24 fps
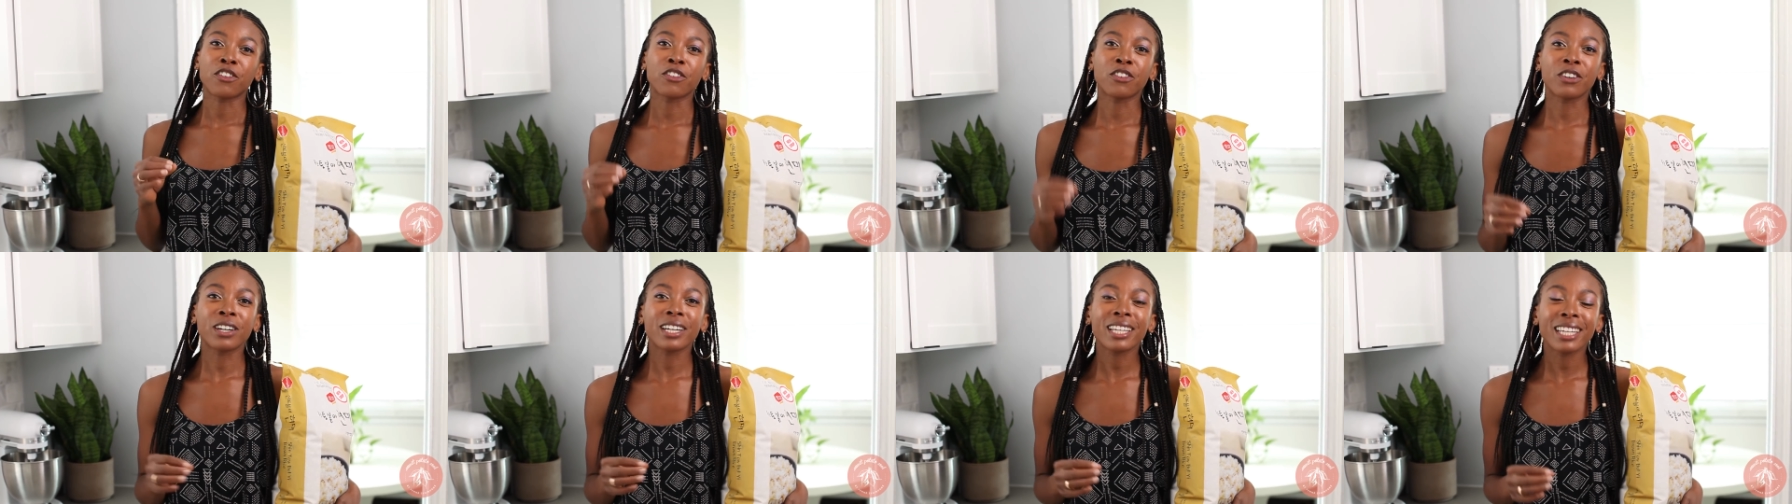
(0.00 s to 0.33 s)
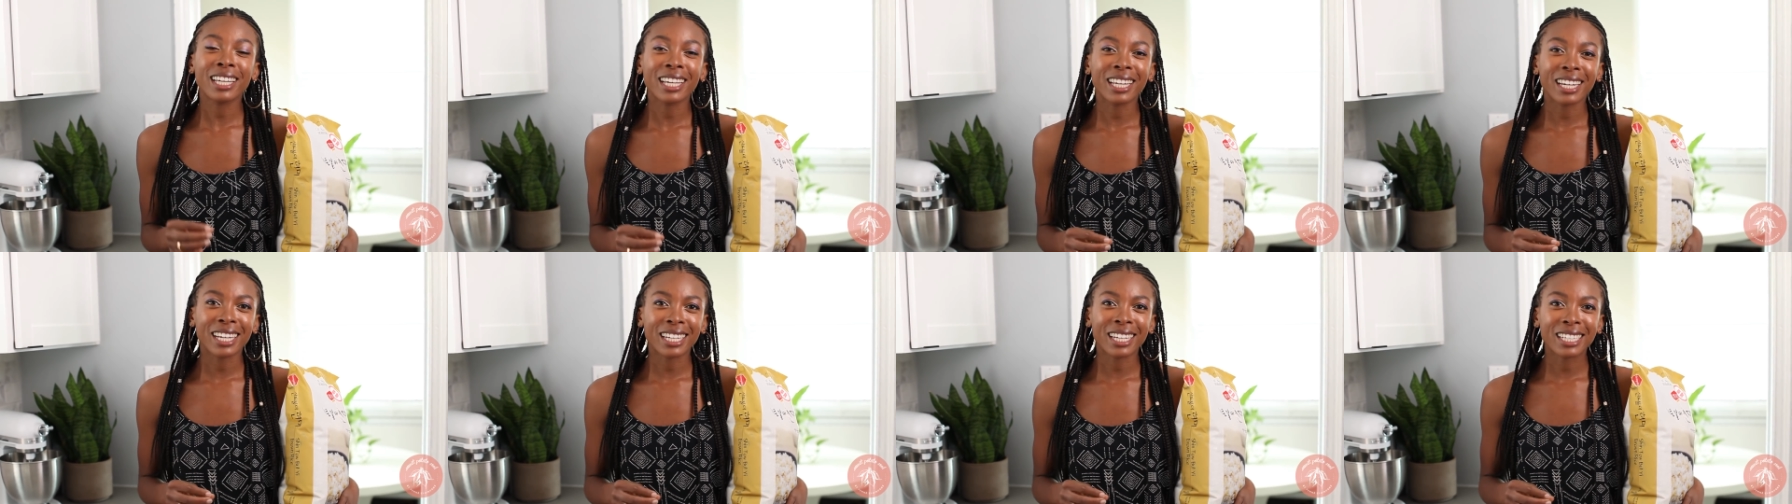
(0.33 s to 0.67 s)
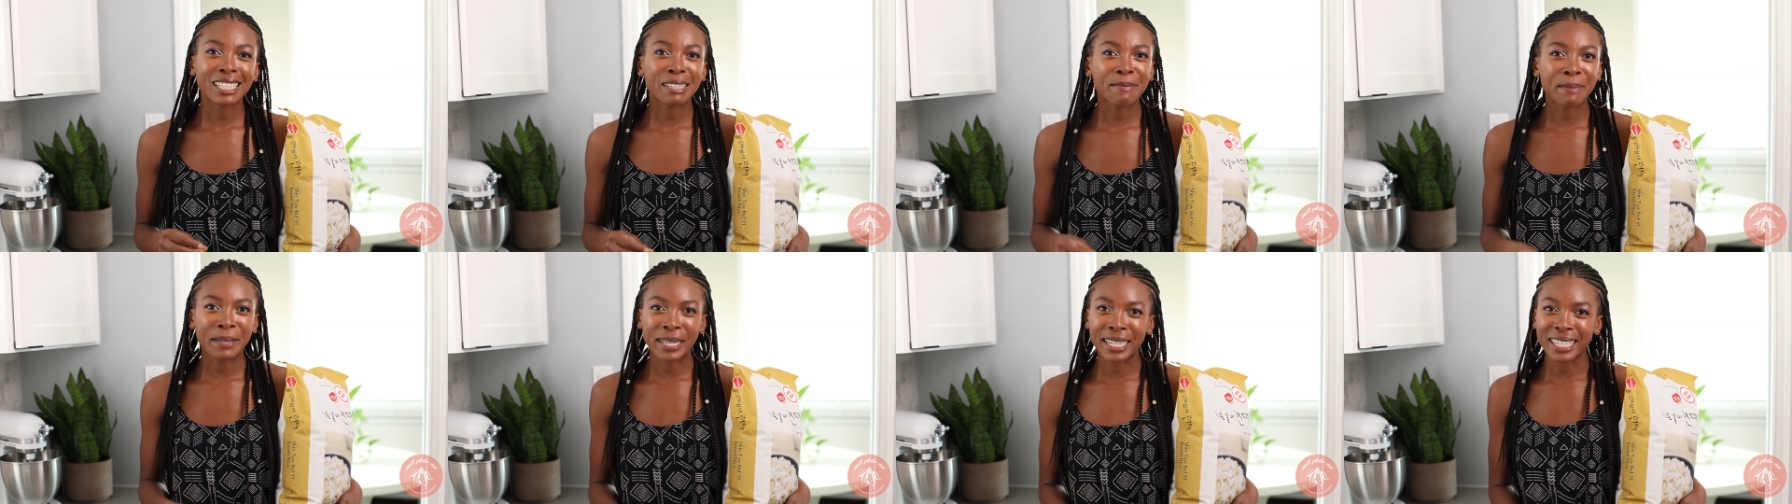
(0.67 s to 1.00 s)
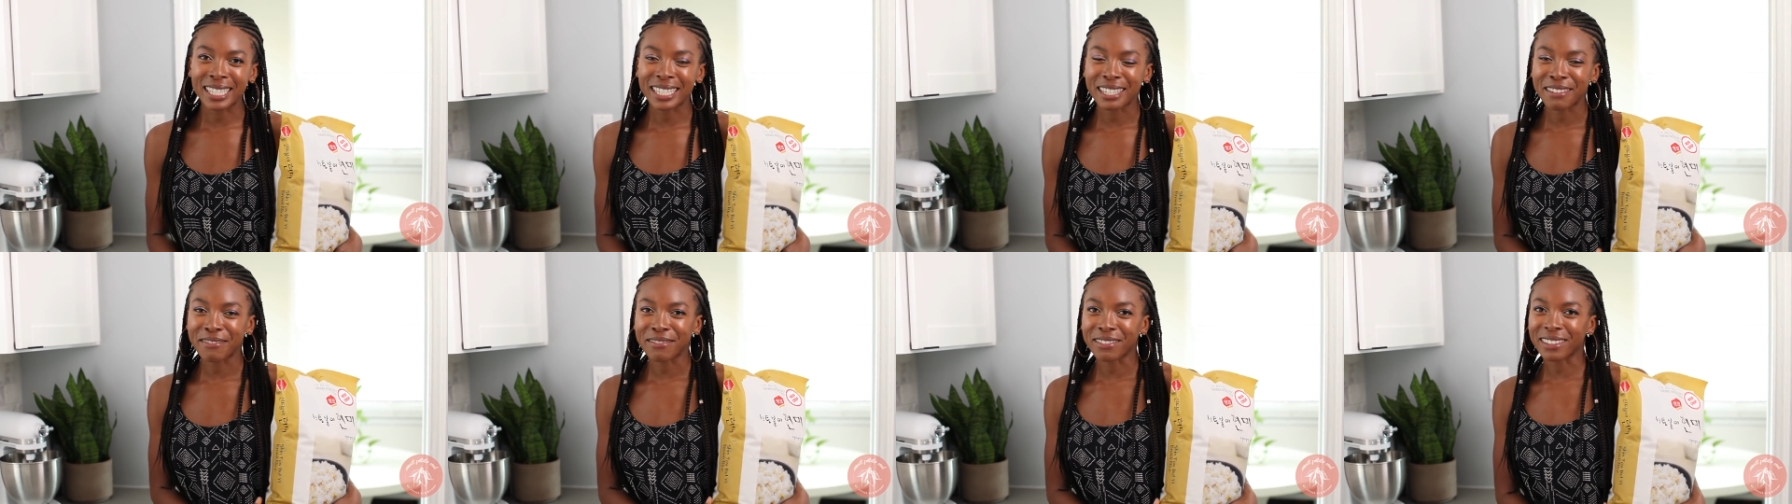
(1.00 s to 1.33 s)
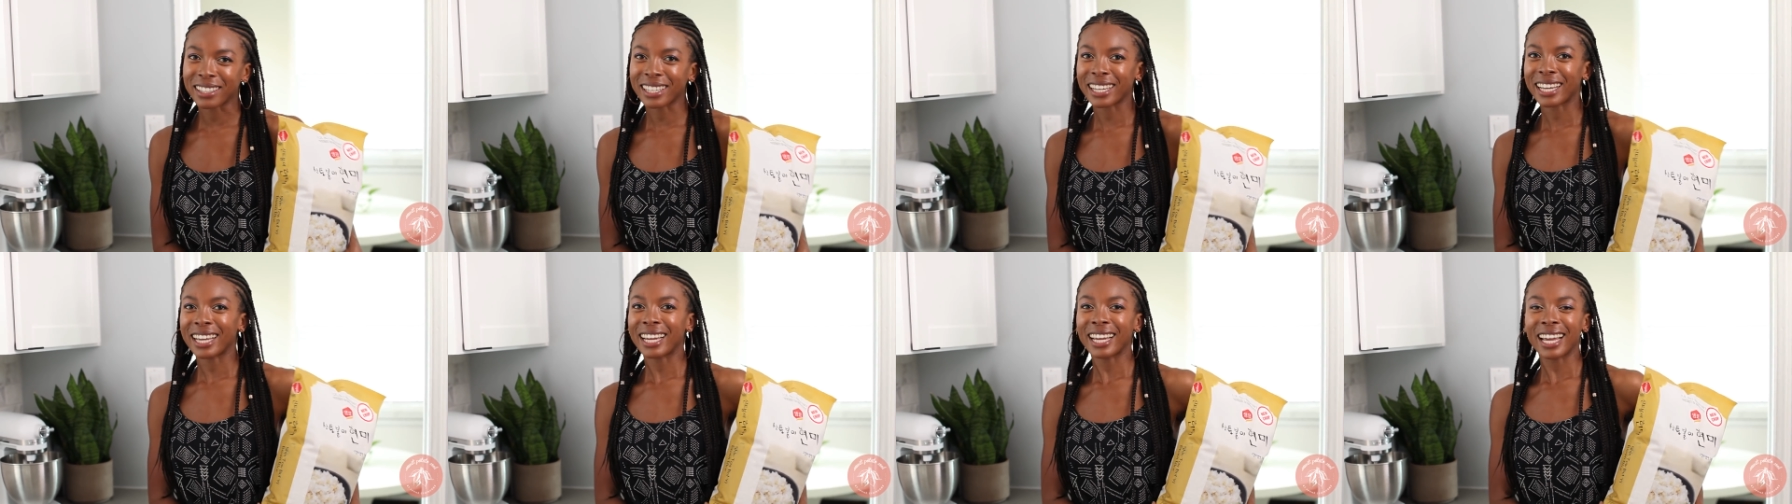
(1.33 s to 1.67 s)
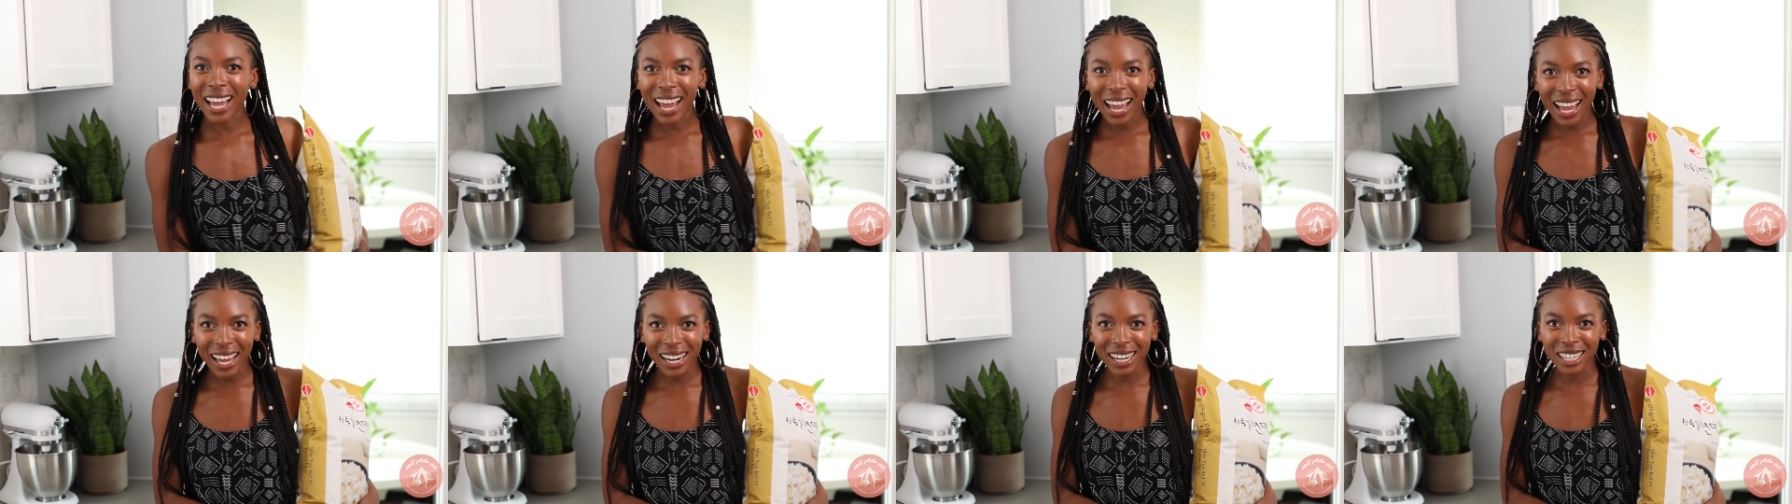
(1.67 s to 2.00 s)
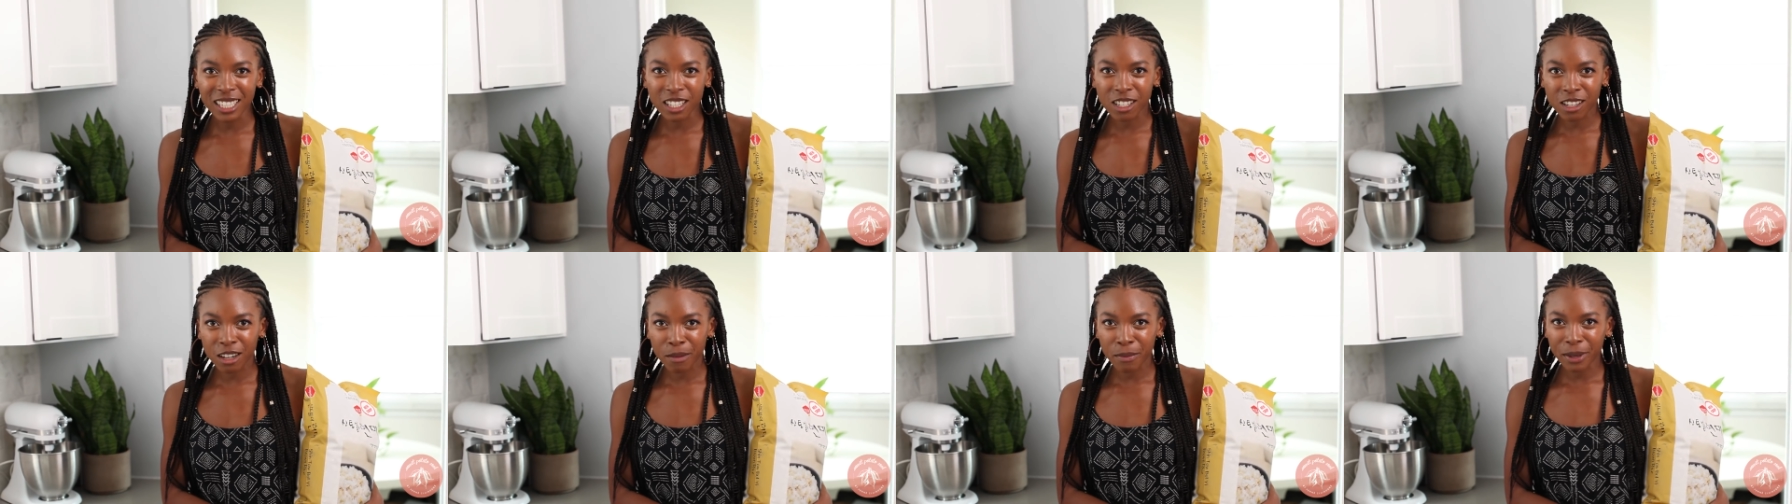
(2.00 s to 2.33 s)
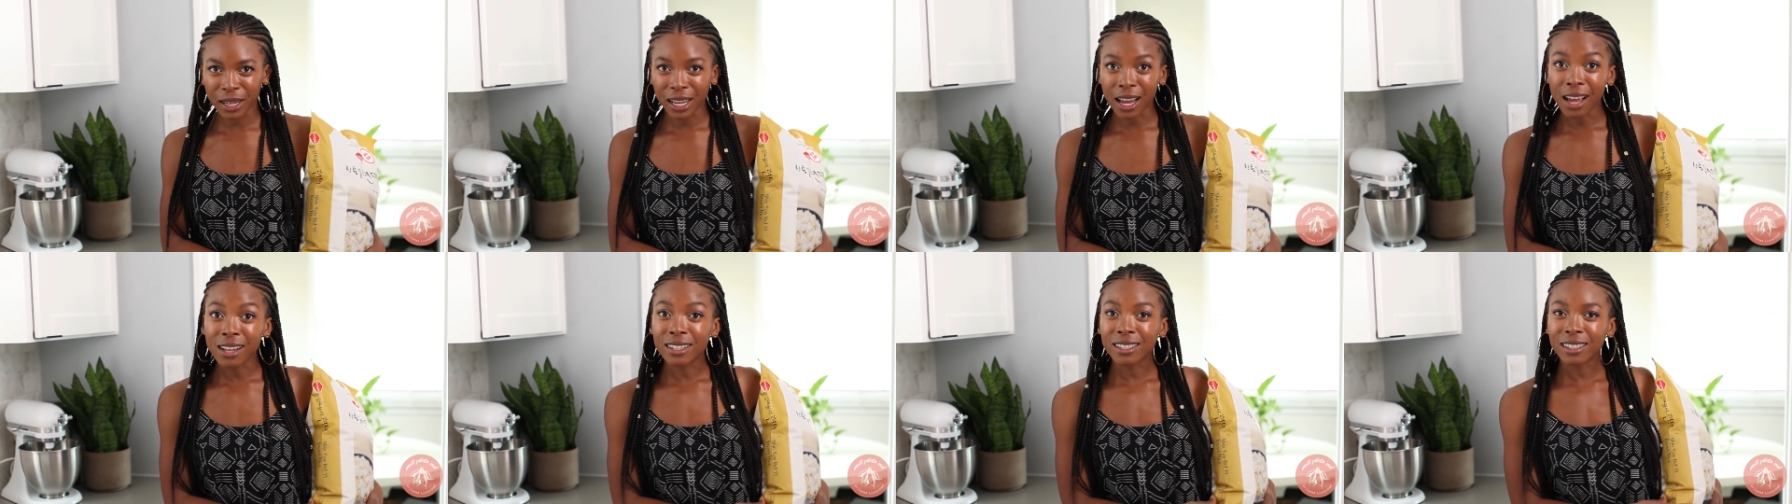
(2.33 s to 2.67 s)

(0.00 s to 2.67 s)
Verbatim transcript: really inexpensively and it's gonna be